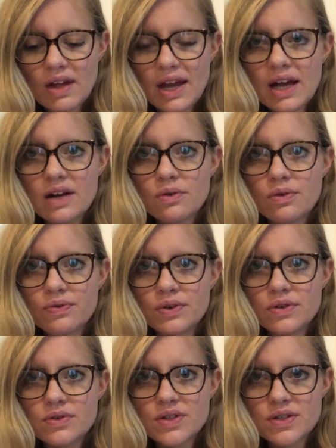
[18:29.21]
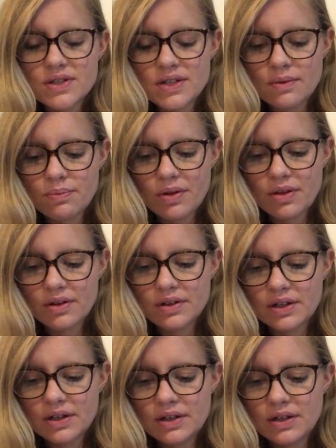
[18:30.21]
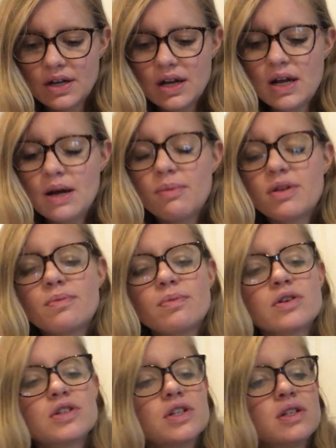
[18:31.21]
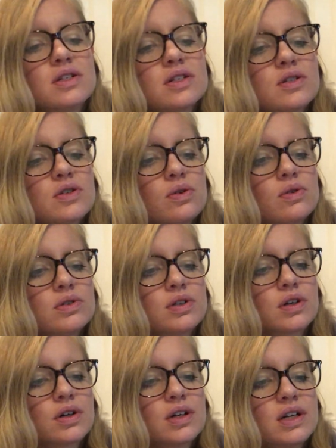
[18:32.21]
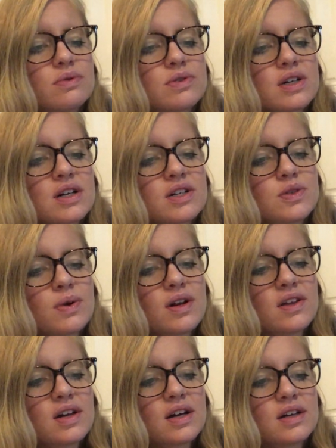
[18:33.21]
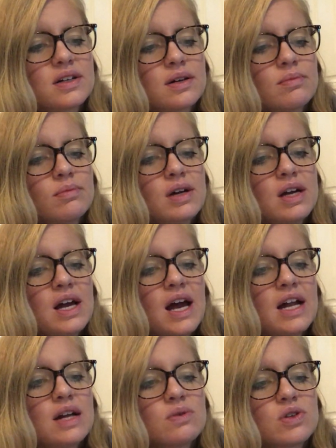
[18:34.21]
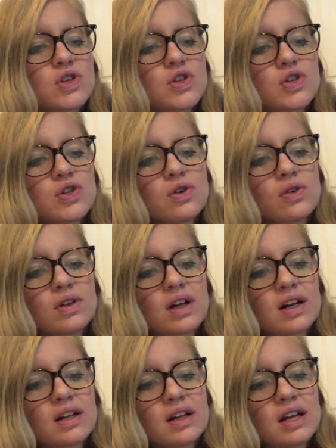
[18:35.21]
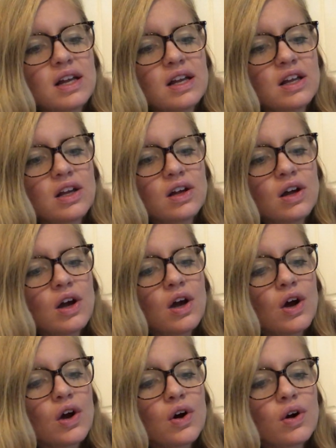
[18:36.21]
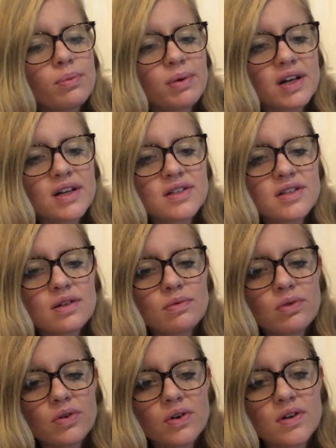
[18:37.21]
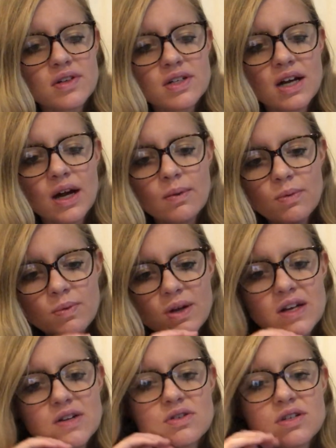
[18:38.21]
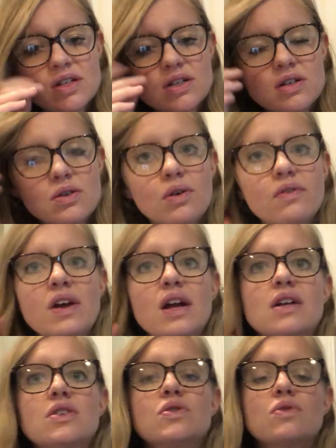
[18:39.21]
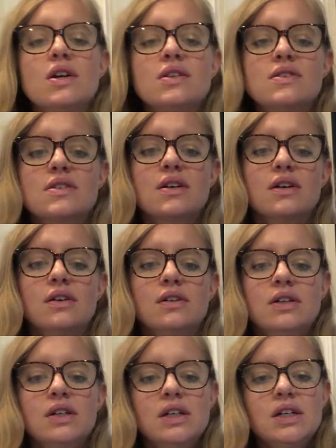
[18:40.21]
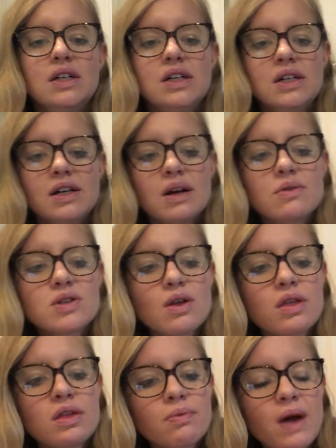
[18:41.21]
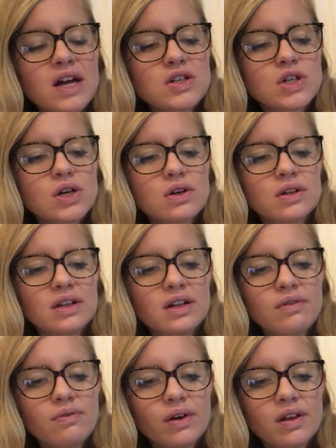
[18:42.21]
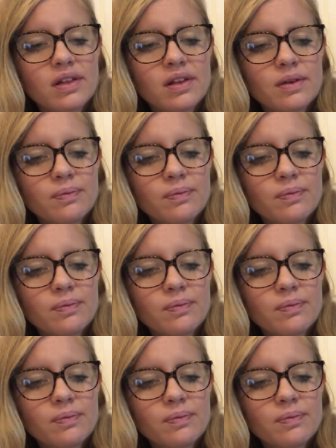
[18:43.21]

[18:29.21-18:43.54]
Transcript: Anna refused, said Bathilda, but the merchant told her he was on his way to the kingdom, and he was certain that King Herbitus, the ruler at the time, would be interested to know of Anna's great skill. It was a threat she couldn't live with.